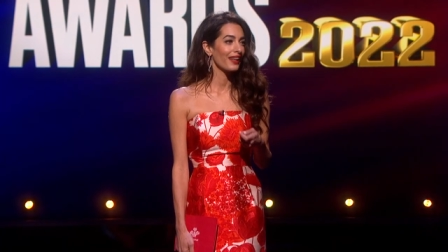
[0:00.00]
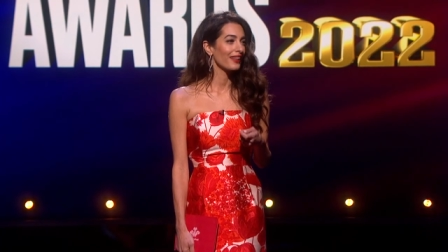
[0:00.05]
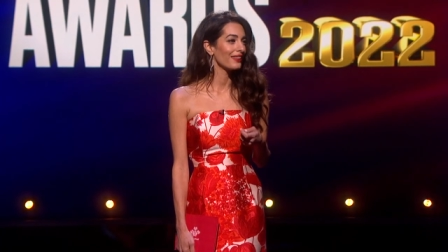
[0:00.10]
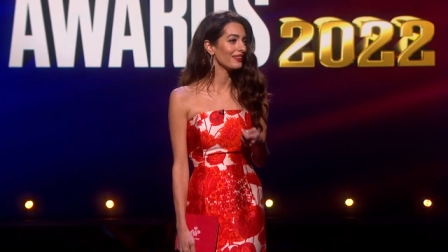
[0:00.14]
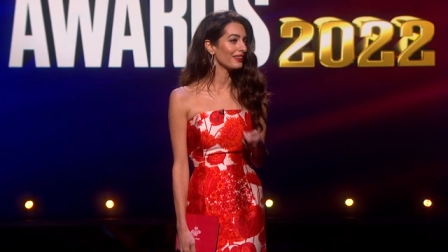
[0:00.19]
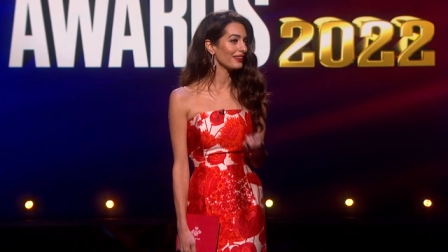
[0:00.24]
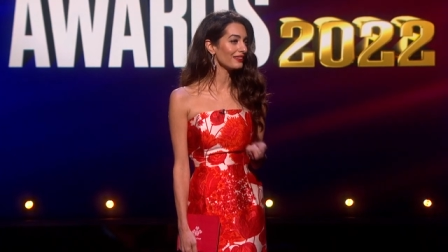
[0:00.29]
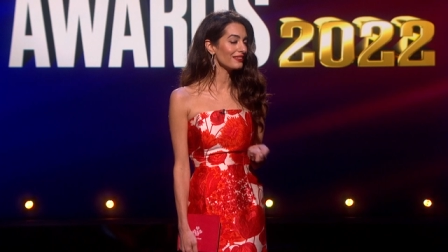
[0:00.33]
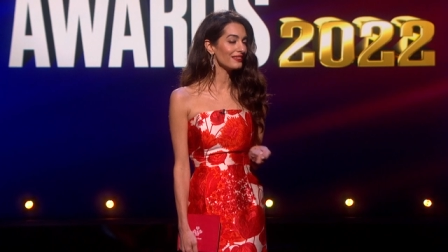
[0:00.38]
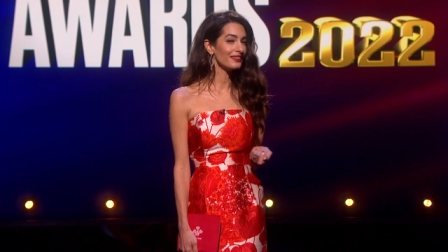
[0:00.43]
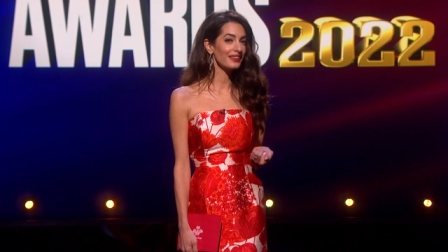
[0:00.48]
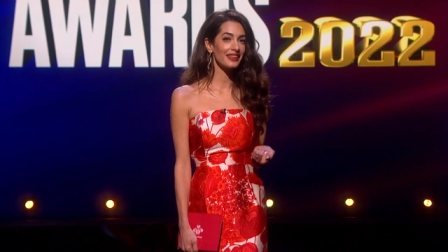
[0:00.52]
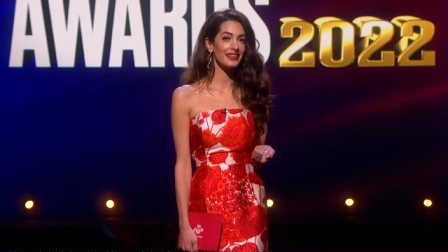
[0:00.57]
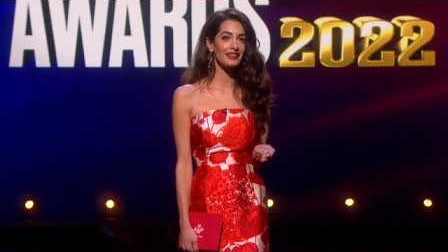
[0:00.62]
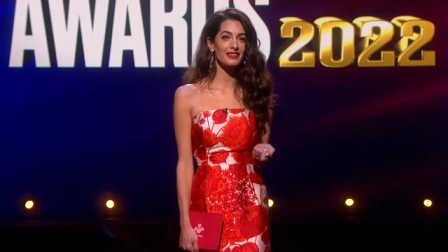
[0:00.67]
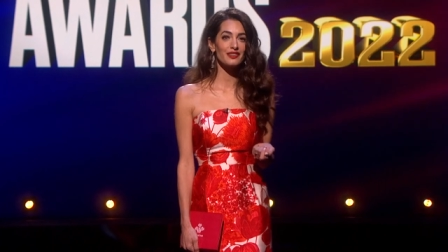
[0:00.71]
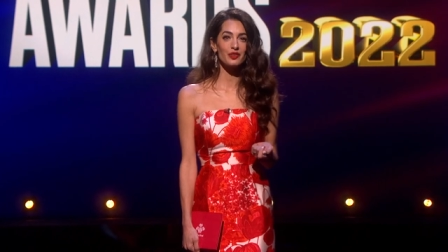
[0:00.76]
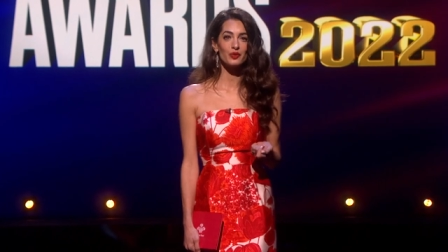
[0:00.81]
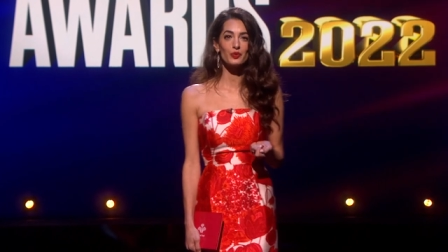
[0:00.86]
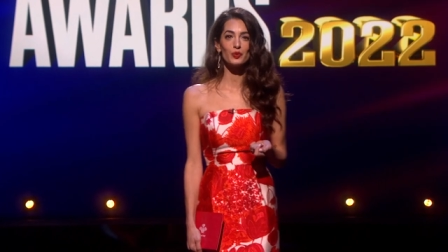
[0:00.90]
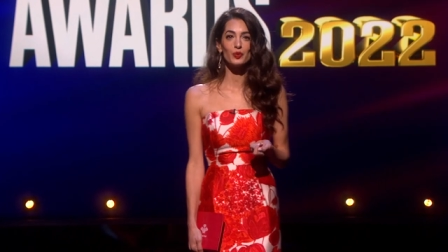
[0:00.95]
This
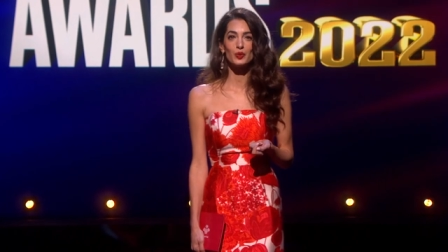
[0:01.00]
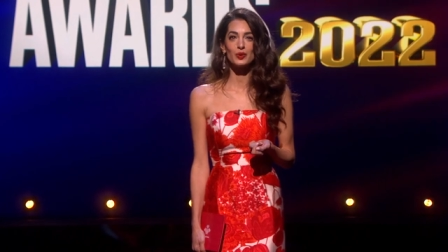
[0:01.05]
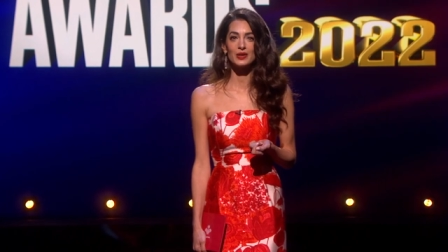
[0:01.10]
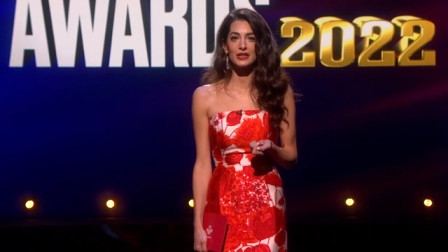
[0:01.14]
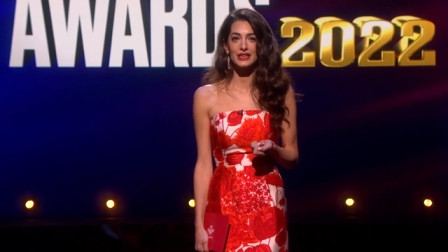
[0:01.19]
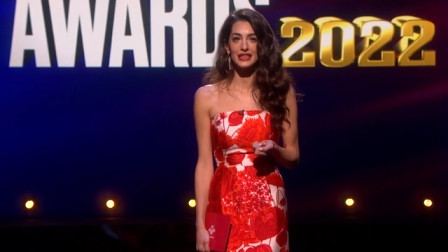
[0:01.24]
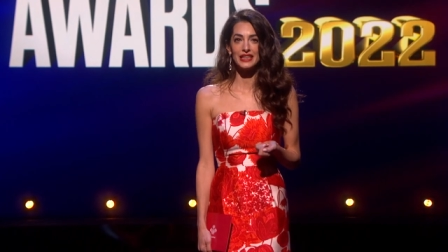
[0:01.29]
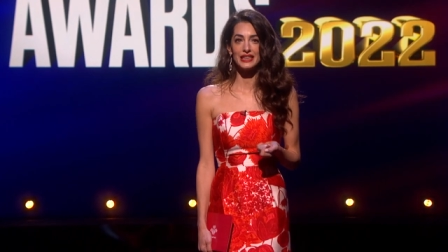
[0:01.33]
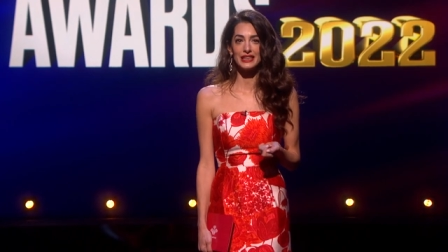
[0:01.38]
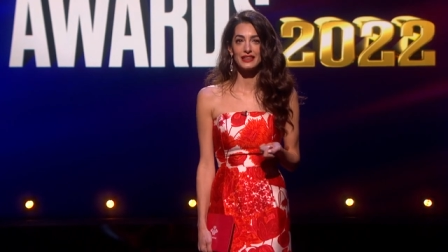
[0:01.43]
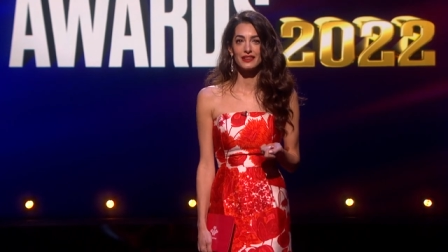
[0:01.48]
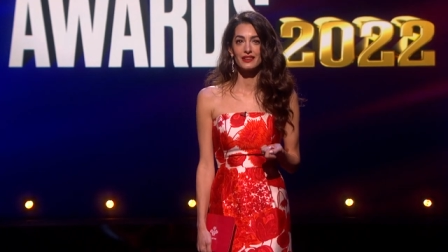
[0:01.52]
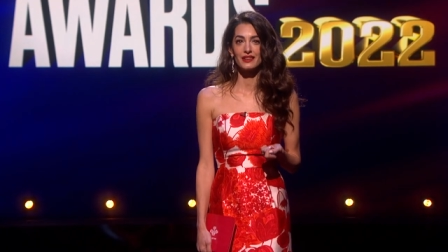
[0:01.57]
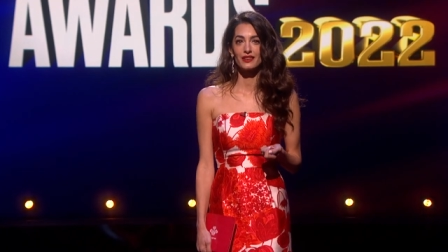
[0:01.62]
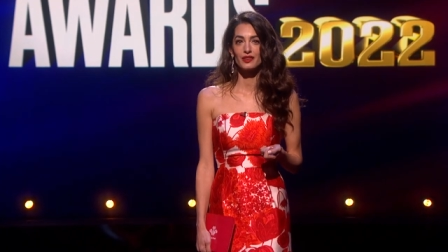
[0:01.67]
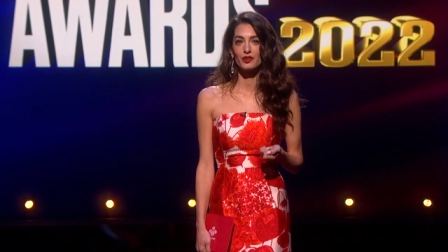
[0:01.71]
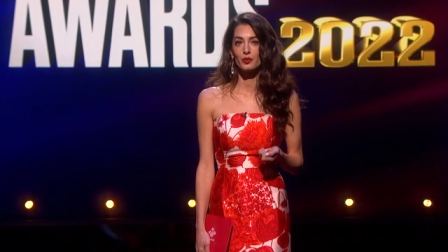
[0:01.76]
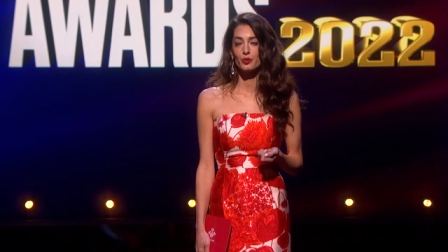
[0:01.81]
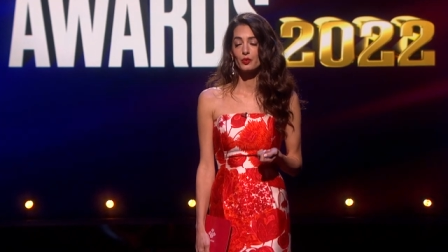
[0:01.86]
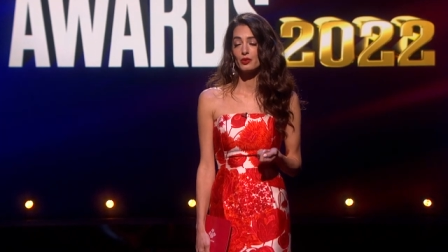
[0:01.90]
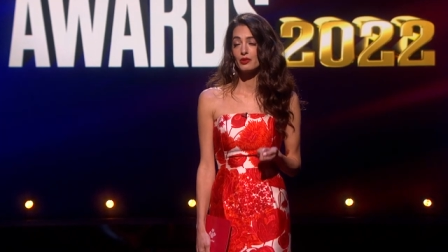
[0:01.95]
year's awardee
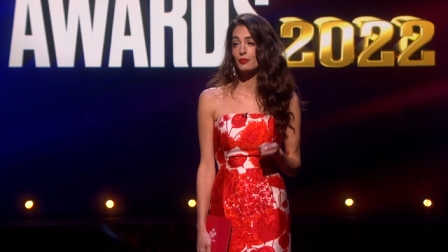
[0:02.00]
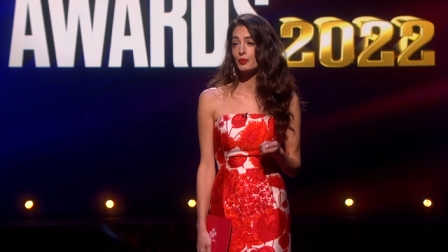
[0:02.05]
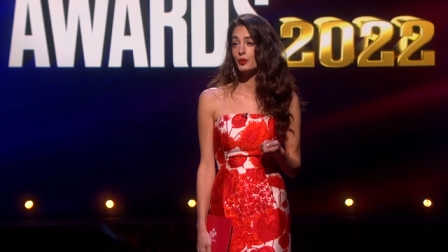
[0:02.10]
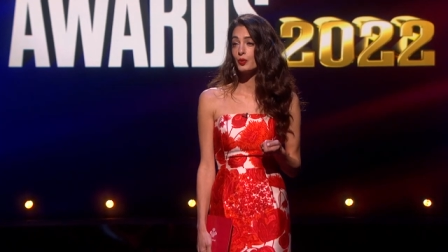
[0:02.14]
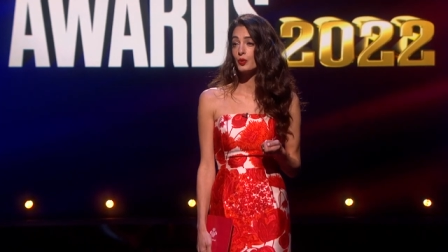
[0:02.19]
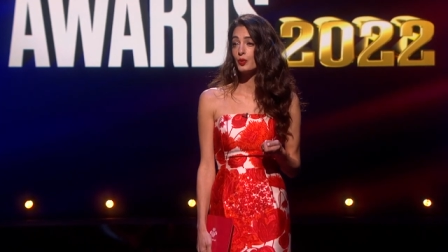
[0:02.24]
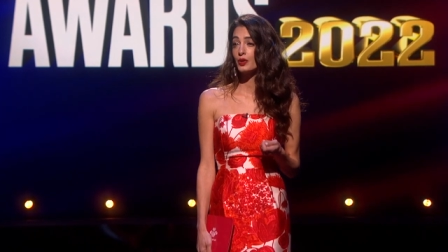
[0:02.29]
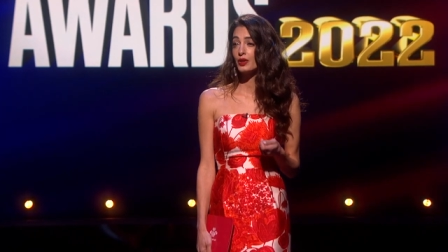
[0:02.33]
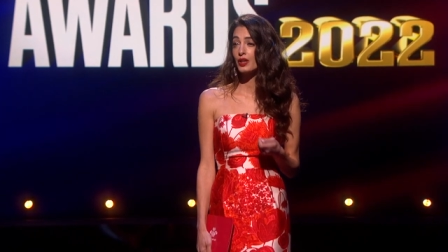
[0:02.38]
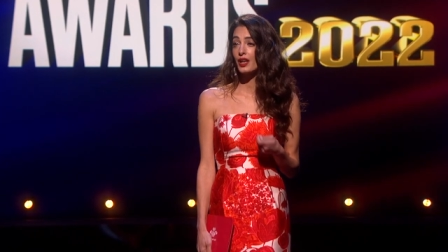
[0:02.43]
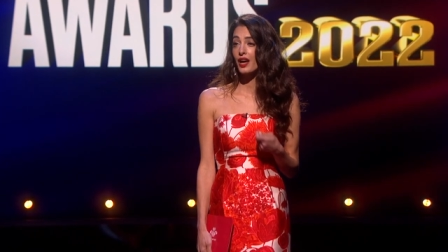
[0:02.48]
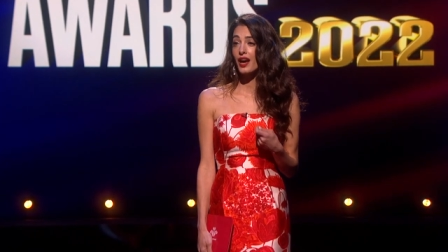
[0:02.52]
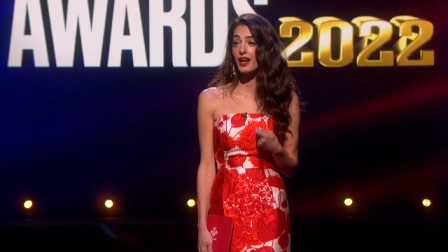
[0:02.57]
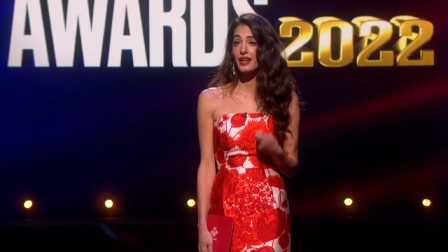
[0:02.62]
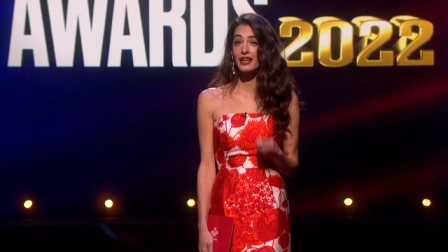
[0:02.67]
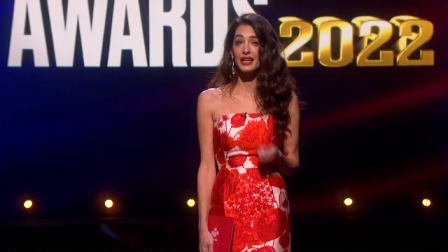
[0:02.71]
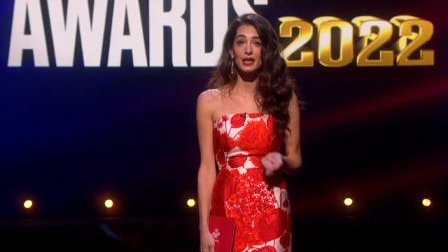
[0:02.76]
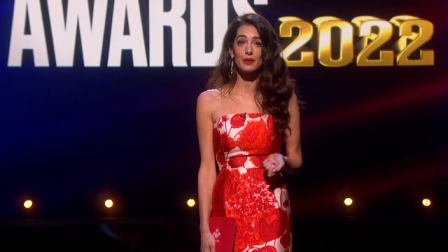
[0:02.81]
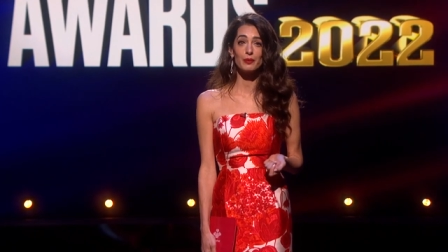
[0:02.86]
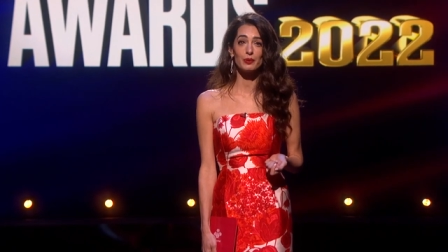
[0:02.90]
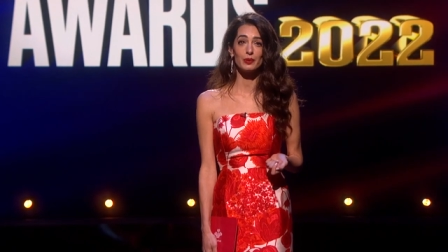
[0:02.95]
was born
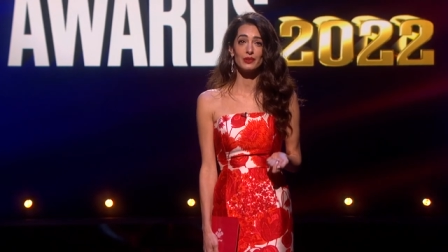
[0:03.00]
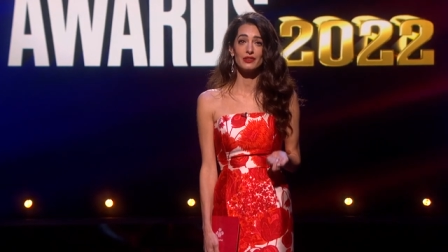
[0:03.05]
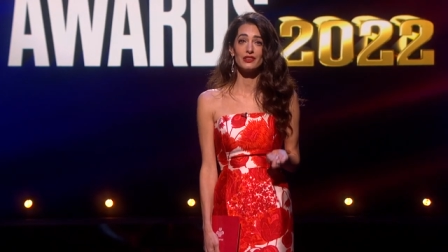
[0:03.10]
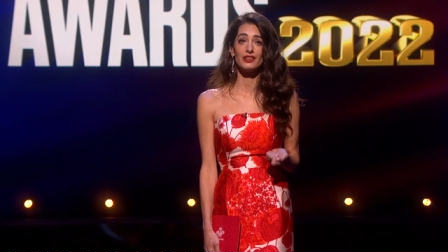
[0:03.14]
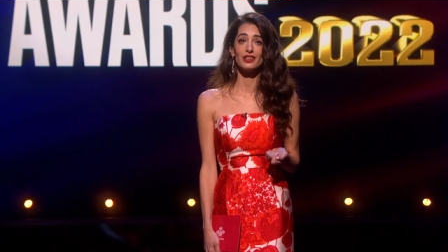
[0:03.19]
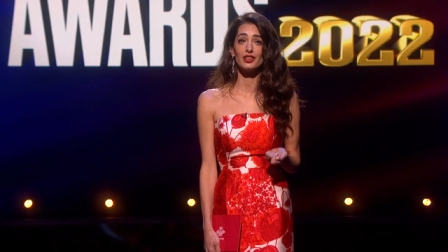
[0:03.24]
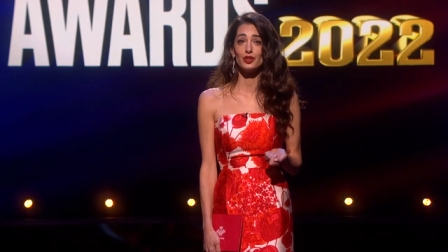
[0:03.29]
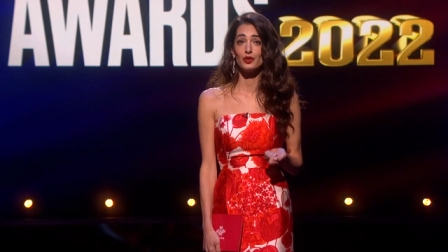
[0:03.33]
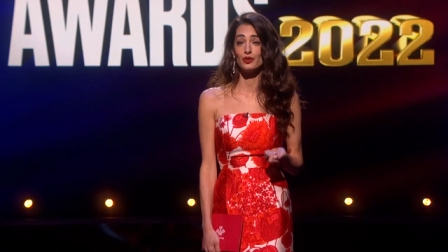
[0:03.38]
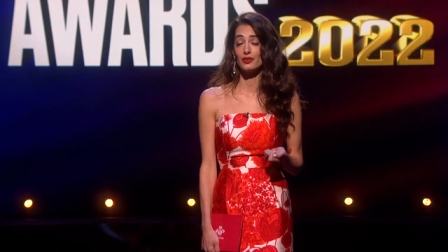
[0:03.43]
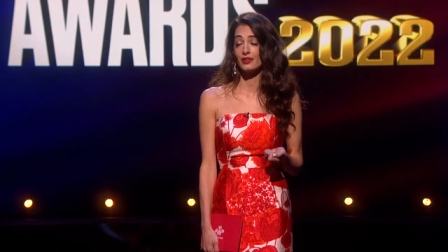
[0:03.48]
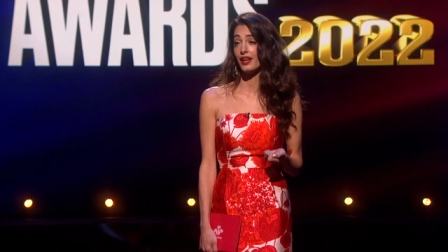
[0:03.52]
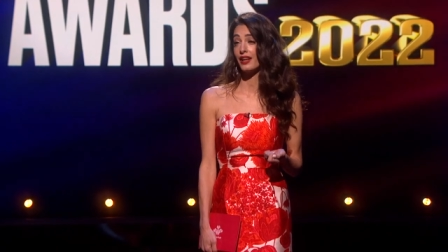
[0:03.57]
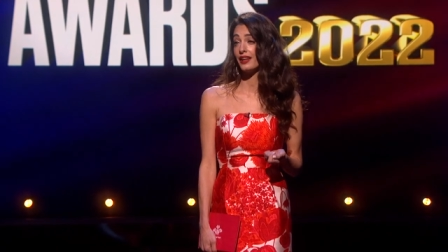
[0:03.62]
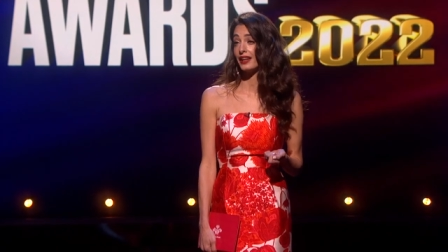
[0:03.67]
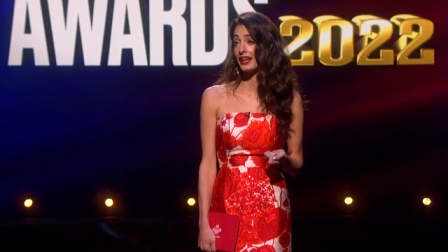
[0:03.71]
unable to use her